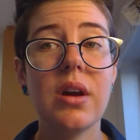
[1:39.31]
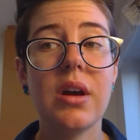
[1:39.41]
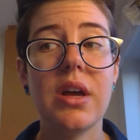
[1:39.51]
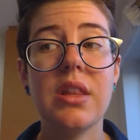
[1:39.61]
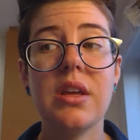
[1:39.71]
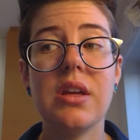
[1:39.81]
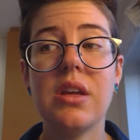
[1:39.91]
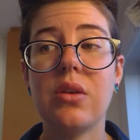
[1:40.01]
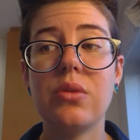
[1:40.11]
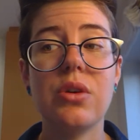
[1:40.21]
Uh, I think
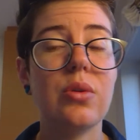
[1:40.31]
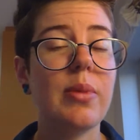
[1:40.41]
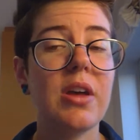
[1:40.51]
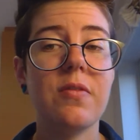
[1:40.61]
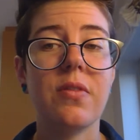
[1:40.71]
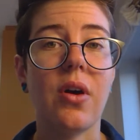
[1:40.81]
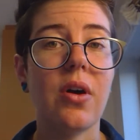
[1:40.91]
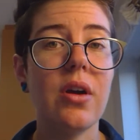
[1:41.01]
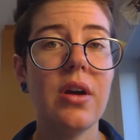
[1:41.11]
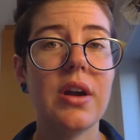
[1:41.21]
Kyoto by
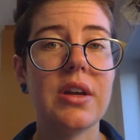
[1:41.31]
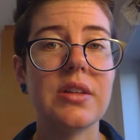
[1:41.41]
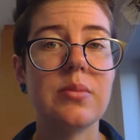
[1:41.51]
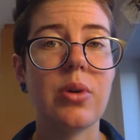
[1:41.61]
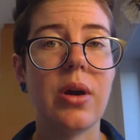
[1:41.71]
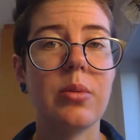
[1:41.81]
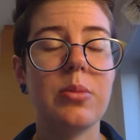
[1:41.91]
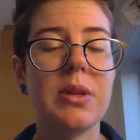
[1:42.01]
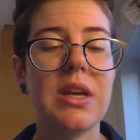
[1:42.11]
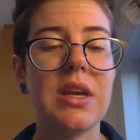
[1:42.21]
far has
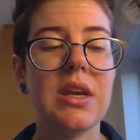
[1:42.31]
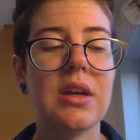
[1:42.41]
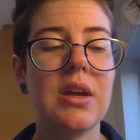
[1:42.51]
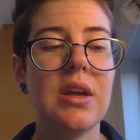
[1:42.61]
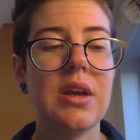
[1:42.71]
probably